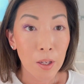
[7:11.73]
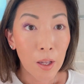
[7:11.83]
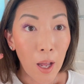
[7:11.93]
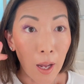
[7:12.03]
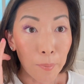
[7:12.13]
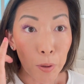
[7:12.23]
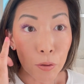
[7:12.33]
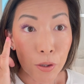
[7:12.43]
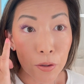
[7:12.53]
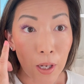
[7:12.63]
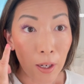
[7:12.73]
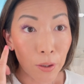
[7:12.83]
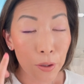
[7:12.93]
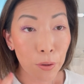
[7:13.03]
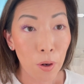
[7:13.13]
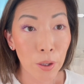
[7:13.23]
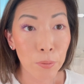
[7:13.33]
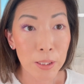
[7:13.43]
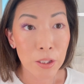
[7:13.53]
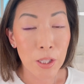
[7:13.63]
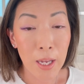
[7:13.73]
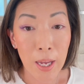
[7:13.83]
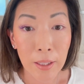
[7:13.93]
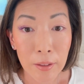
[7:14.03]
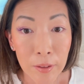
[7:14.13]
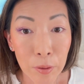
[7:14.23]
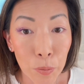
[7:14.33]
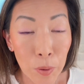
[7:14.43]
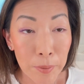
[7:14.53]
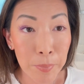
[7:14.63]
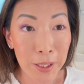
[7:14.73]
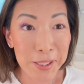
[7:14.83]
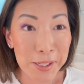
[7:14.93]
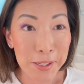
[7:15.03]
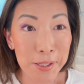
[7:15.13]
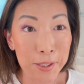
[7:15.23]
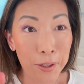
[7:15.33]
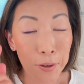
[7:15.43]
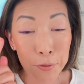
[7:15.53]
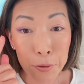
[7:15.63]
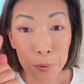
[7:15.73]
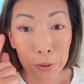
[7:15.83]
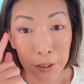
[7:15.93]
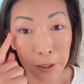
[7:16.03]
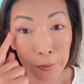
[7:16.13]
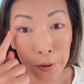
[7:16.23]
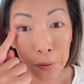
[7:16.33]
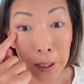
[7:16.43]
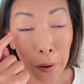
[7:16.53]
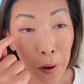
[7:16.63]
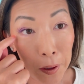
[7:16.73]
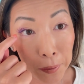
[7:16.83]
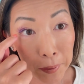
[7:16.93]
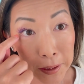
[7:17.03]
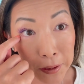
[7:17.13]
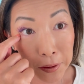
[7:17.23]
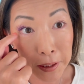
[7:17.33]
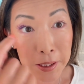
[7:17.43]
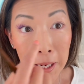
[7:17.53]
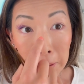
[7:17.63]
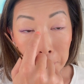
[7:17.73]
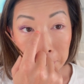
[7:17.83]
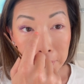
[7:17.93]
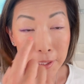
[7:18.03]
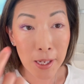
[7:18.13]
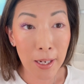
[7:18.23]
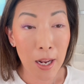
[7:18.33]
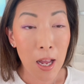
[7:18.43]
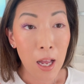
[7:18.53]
I'm also not going to go all the way to the end. One, because it's uncomfortable. You never go like all the way to this side or this side.